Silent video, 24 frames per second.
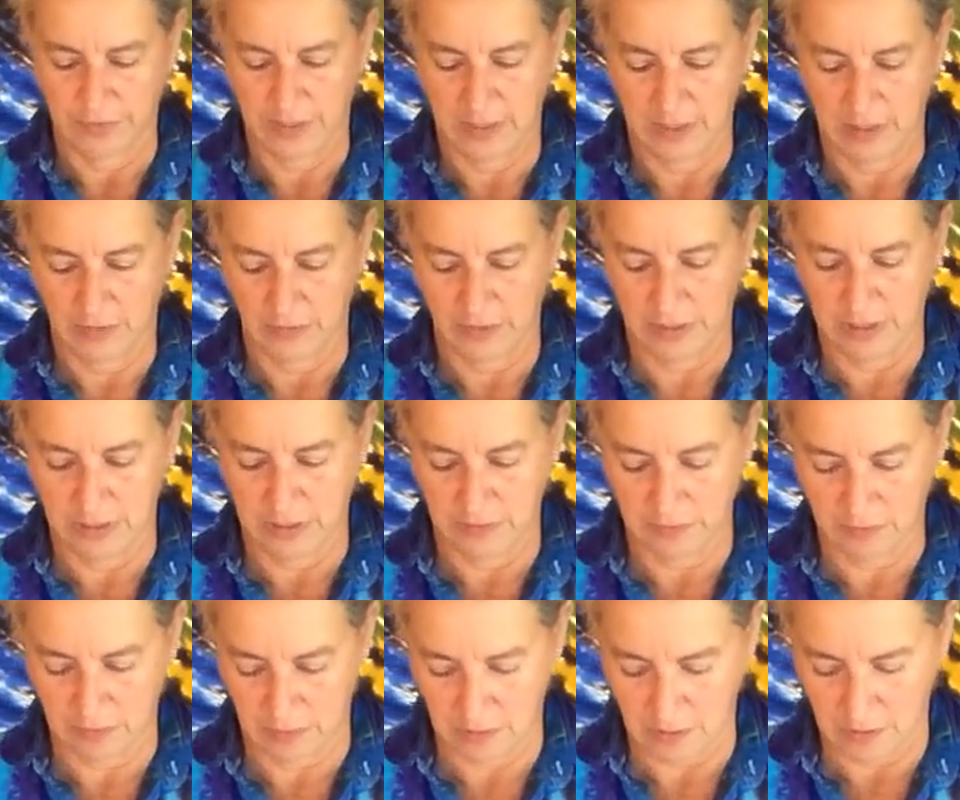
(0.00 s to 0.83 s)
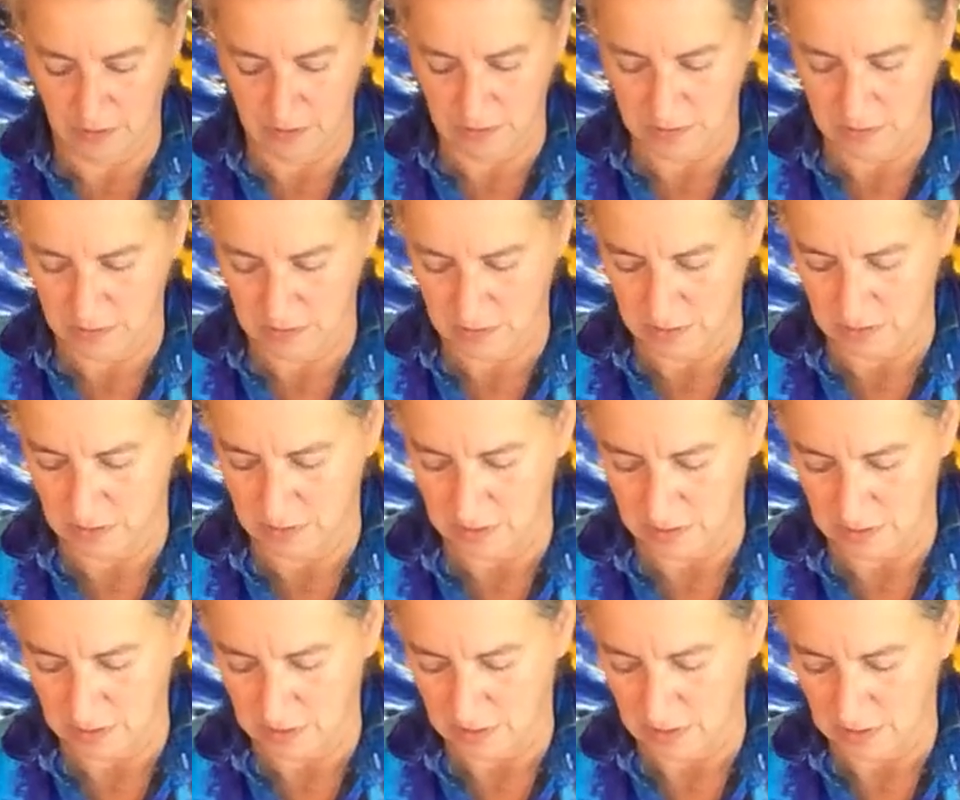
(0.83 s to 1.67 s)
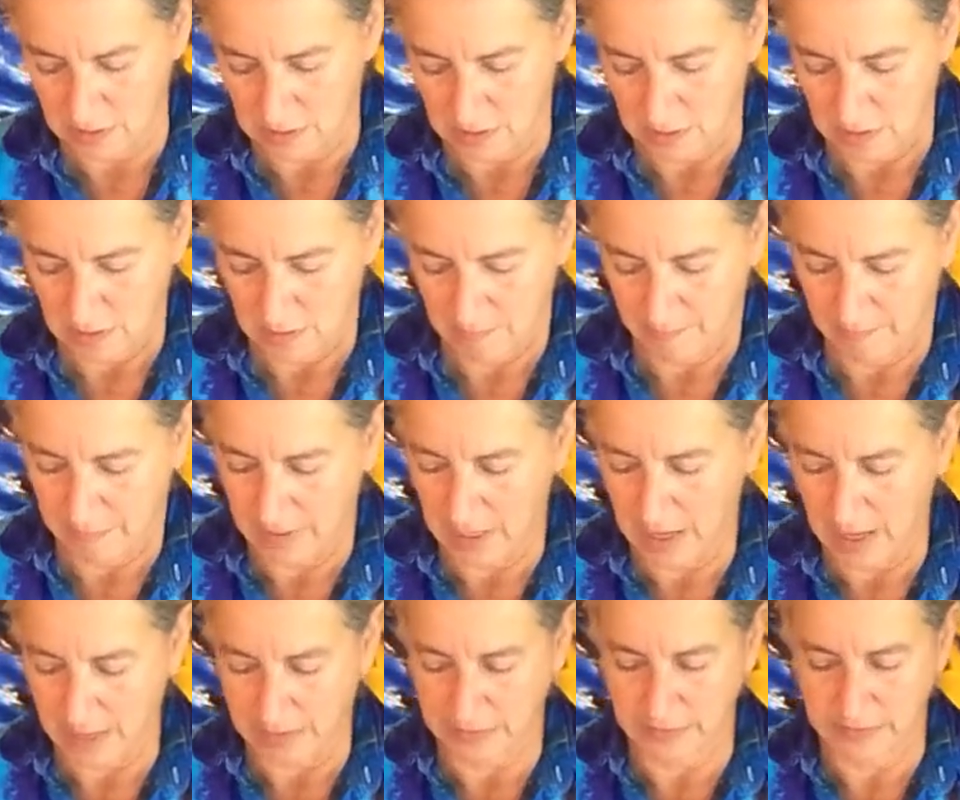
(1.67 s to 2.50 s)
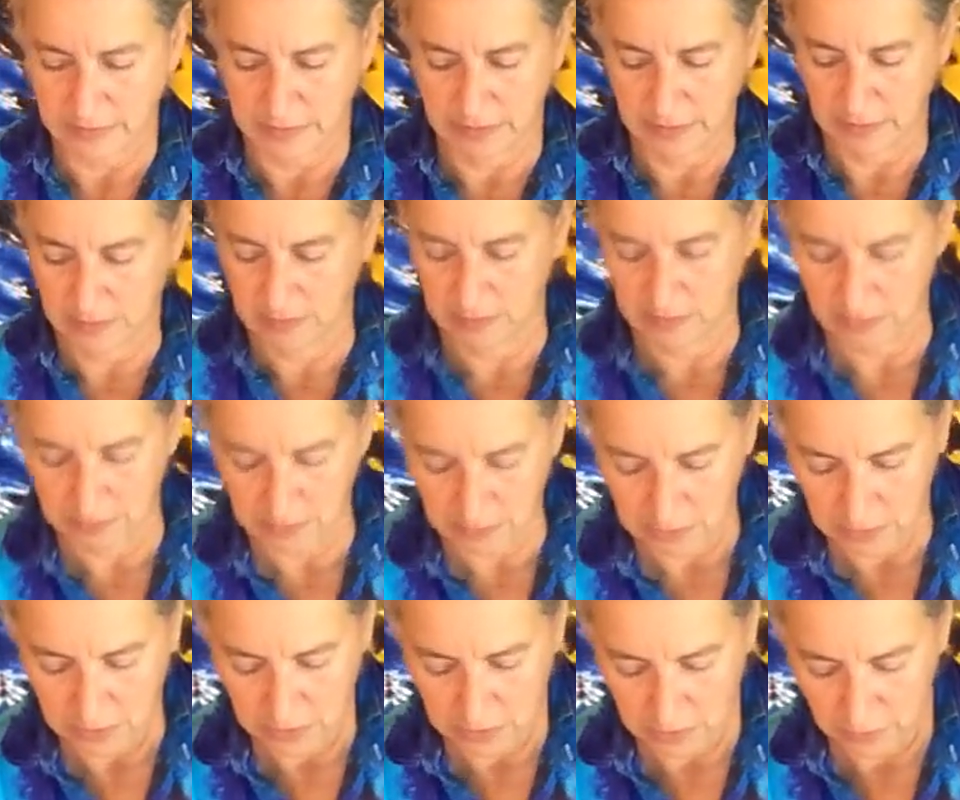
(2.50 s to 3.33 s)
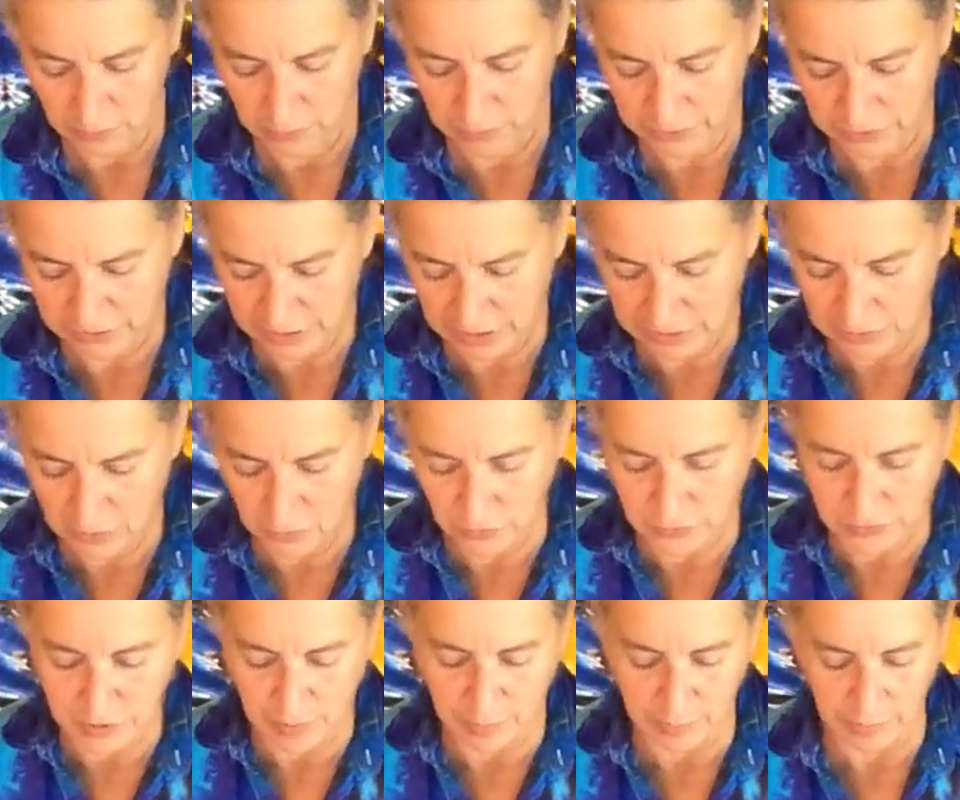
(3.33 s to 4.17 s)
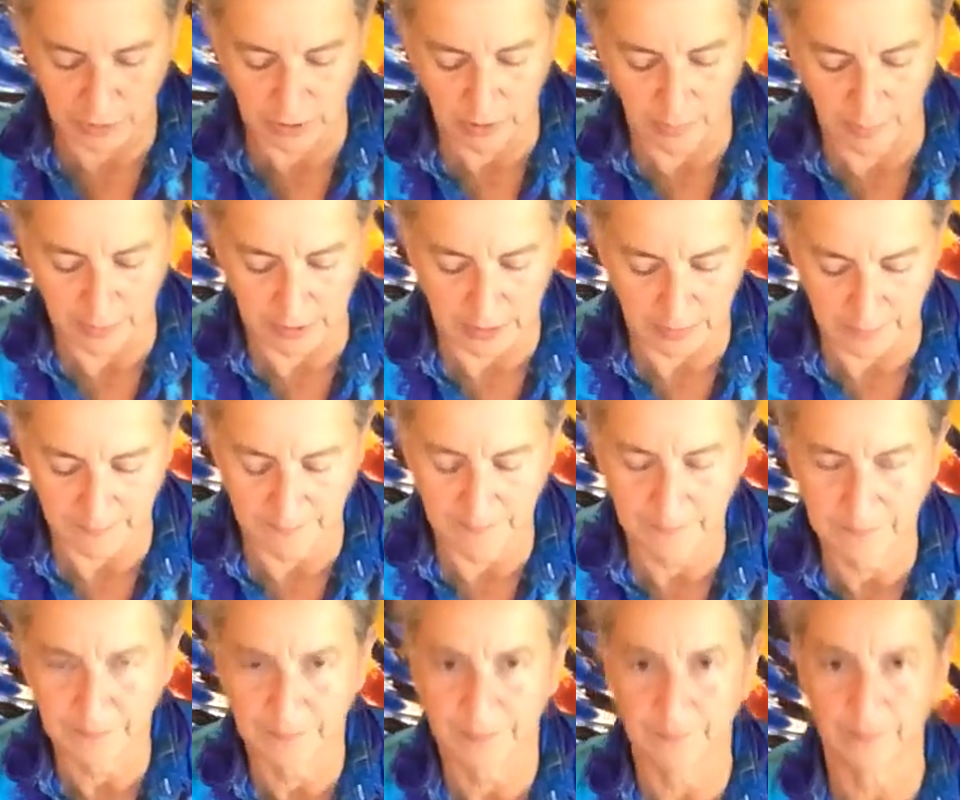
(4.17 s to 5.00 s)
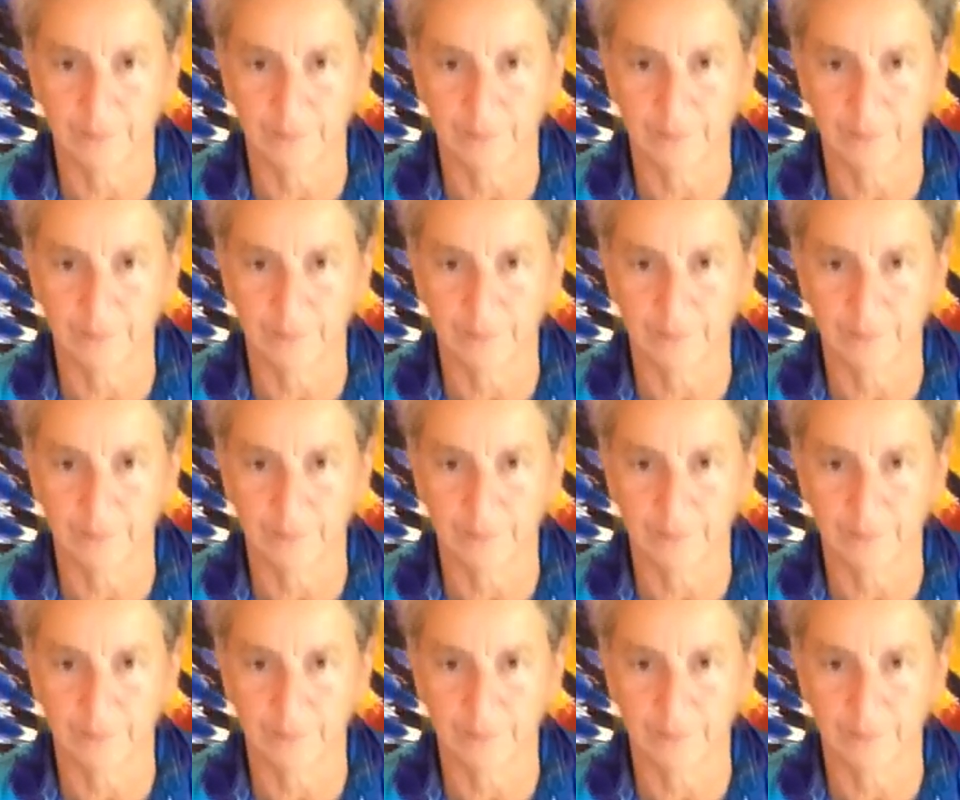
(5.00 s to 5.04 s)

They're in the box. We'll shake those up a little bit.